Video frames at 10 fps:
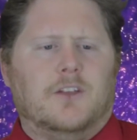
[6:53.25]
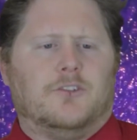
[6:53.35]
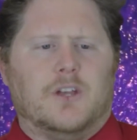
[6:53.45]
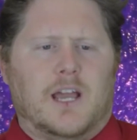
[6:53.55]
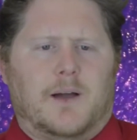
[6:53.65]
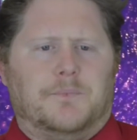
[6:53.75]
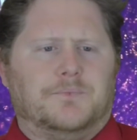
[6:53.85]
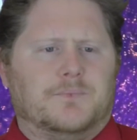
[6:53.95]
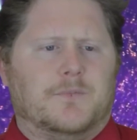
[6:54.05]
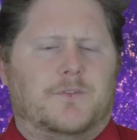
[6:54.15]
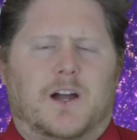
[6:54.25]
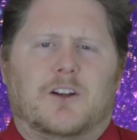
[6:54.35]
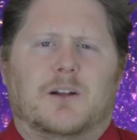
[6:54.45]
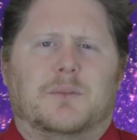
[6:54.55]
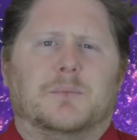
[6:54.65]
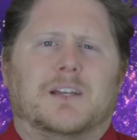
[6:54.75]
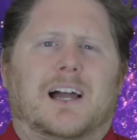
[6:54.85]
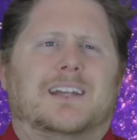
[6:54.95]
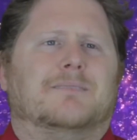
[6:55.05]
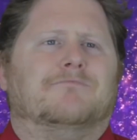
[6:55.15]
So yeah. Fire Emblem
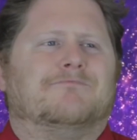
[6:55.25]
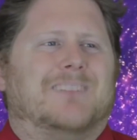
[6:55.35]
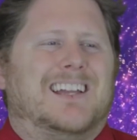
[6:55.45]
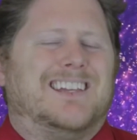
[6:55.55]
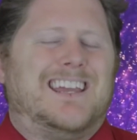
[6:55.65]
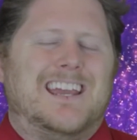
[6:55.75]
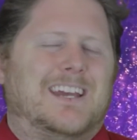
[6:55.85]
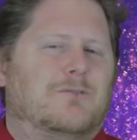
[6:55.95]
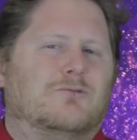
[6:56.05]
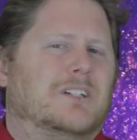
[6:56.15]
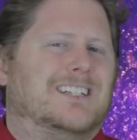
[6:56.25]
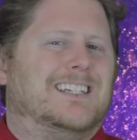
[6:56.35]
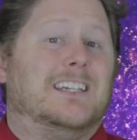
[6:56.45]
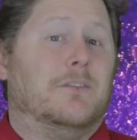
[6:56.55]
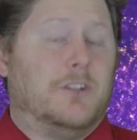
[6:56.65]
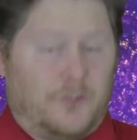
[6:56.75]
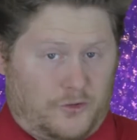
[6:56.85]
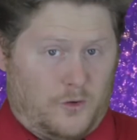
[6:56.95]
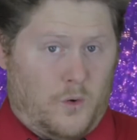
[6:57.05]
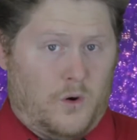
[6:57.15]
Gaiden, I can't really give it a
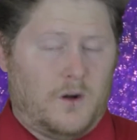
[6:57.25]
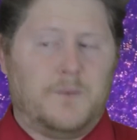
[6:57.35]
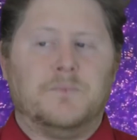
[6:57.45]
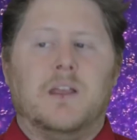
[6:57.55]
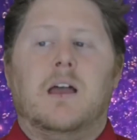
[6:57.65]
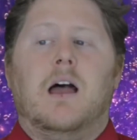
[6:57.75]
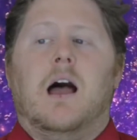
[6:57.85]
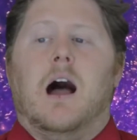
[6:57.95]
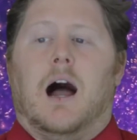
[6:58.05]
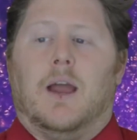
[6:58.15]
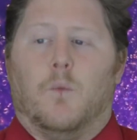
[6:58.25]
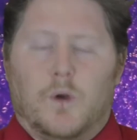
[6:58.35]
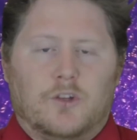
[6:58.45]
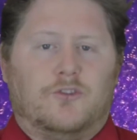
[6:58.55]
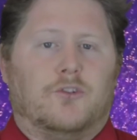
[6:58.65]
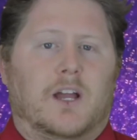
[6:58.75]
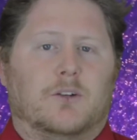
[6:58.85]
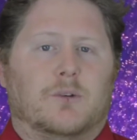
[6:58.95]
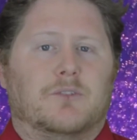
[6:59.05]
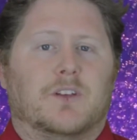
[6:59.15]
score. I will try
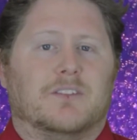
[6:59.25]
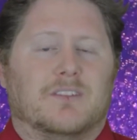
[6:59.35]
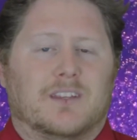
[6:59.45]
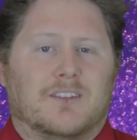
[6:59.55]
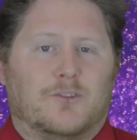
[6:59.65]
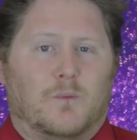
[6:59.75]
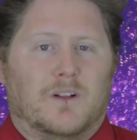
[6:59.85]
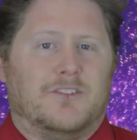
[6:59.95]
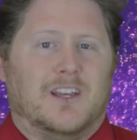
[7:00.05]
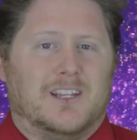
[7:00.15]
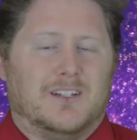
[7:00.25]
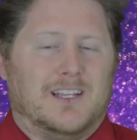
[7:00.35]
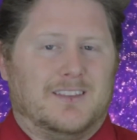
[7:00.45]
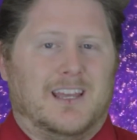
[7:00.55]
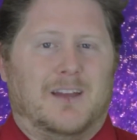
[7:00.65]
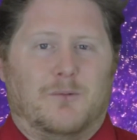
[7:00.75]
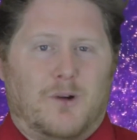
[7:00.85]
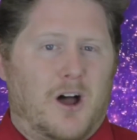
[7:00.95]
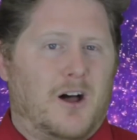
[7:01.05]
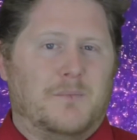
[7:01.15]
to revisit this once I can get that
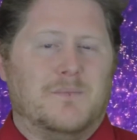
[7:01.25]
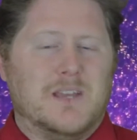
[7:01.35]
ROM